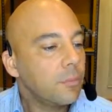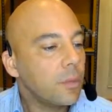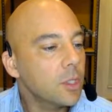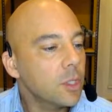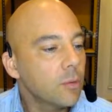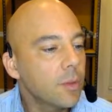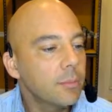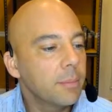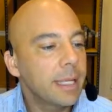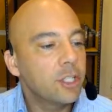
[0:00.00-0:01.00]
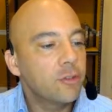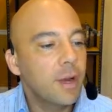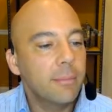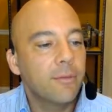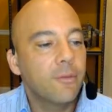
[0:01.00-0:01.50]
so my
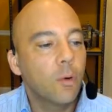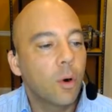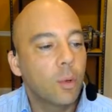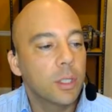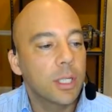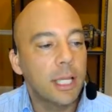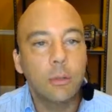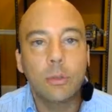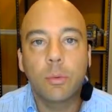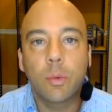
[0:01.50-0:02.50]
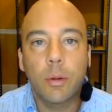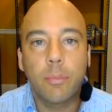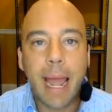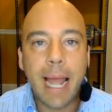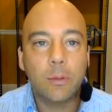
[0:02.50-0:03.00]
string before was I used the
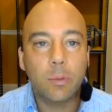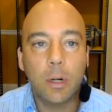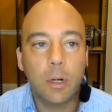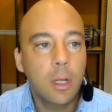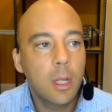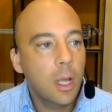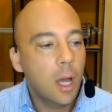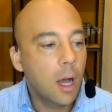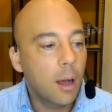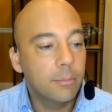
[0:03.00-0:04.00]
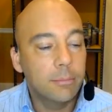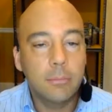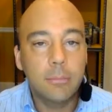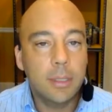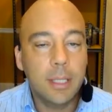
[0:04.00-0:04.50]
word password.
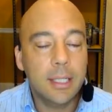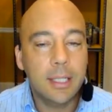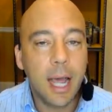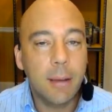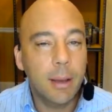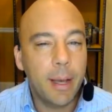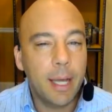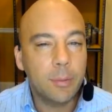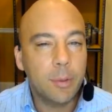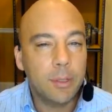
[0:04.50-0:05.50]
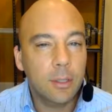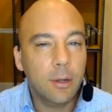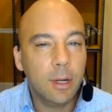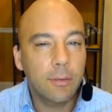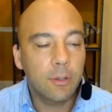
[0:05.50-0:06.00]
That's not my password, so
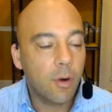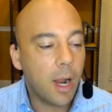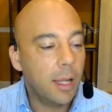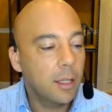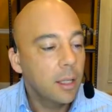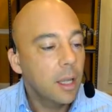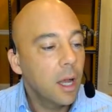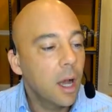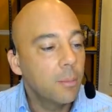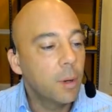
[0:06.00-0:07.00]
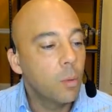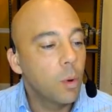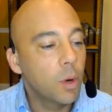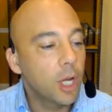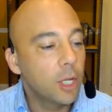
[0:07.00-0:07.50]
don't even try it. But
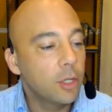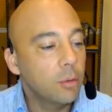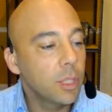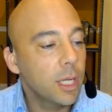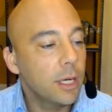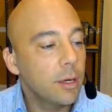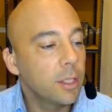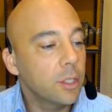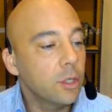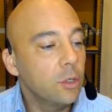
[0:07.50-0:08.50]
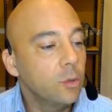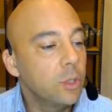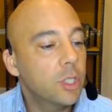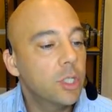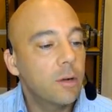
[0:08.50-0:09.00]
what we're going to do here is
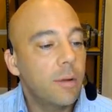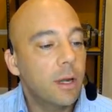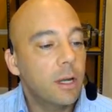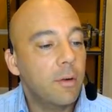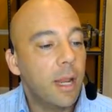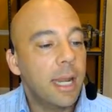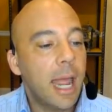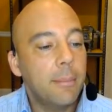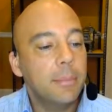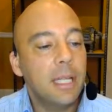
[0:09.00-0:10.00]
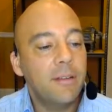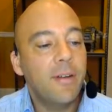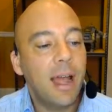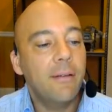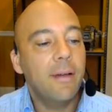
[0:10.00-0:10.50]
use this generator to create an
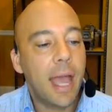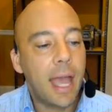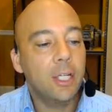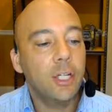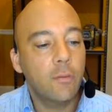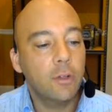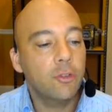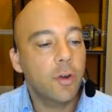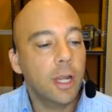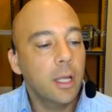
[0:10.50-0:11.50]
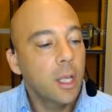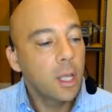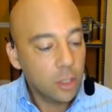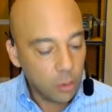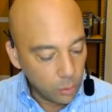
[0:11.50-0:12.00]
MD5 hash of a string.
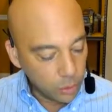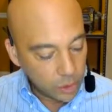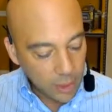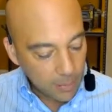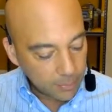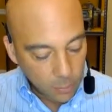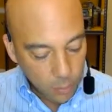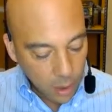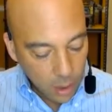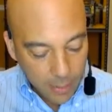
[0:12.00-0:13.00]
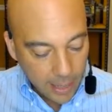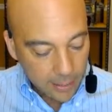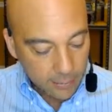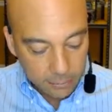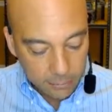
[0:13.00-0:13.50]
So we'll just type the word like